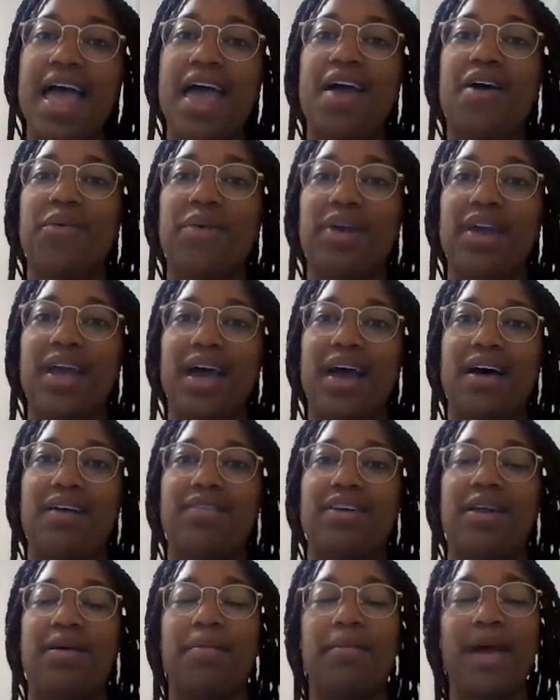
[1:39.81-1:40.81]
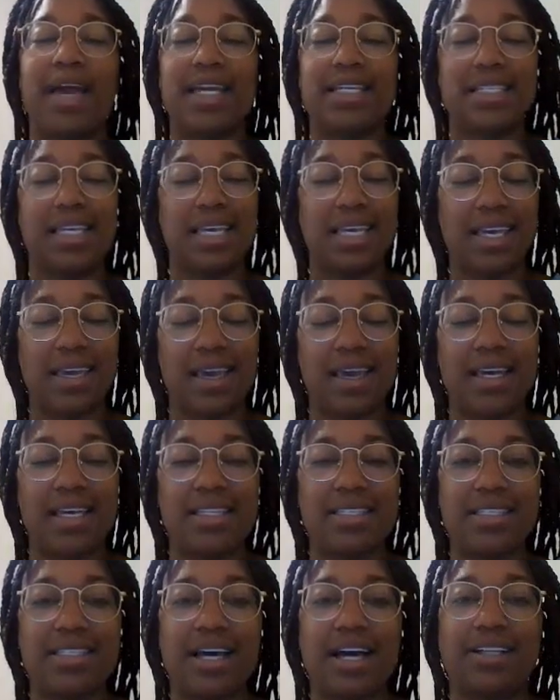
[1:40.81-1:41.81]
and we have an amazing
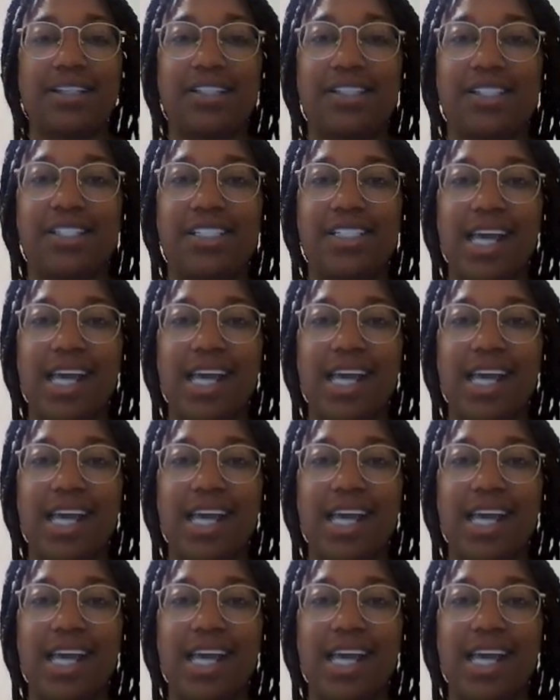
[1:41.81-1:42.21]
guest, Dr.